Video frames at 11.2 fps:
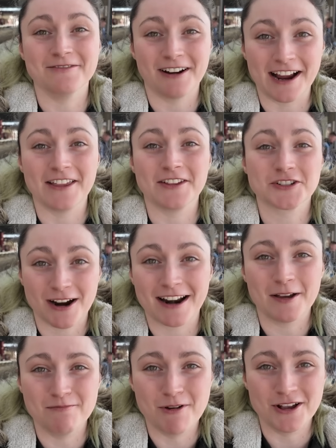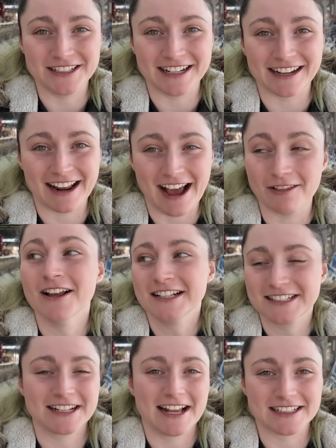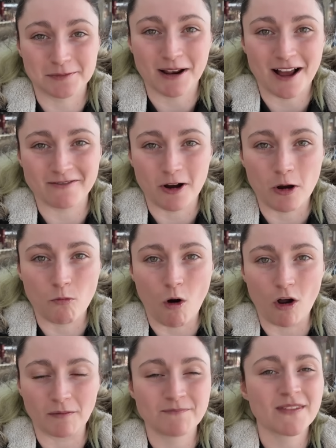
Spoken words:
via the Trent and Mersey Canal to get to platform 1.